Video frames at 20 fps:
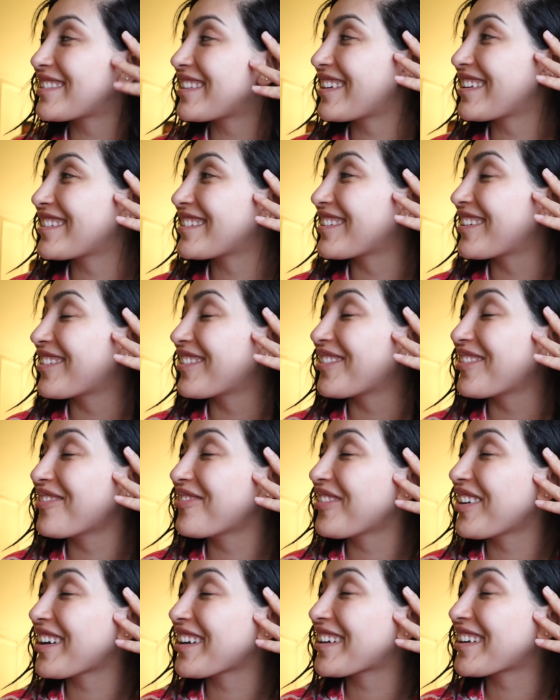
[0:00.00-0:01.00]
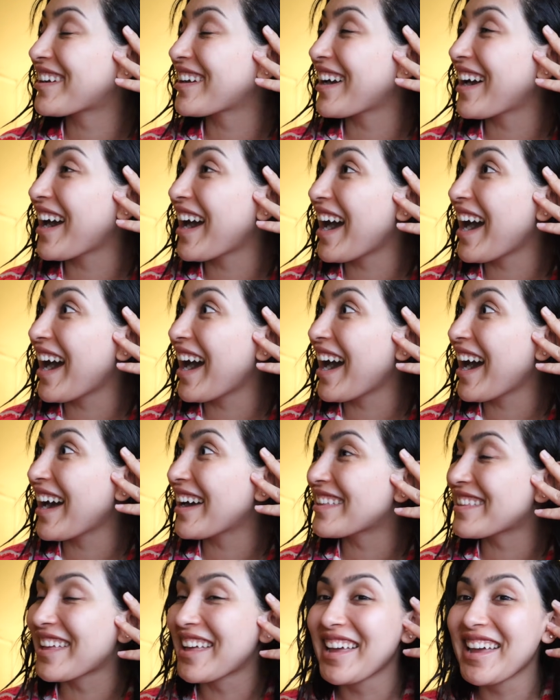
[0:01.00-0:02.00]
and oh my
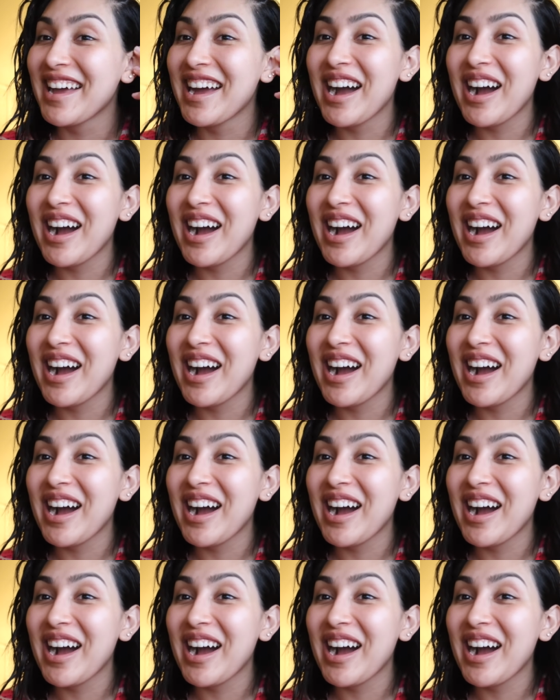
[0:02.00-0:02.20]
god.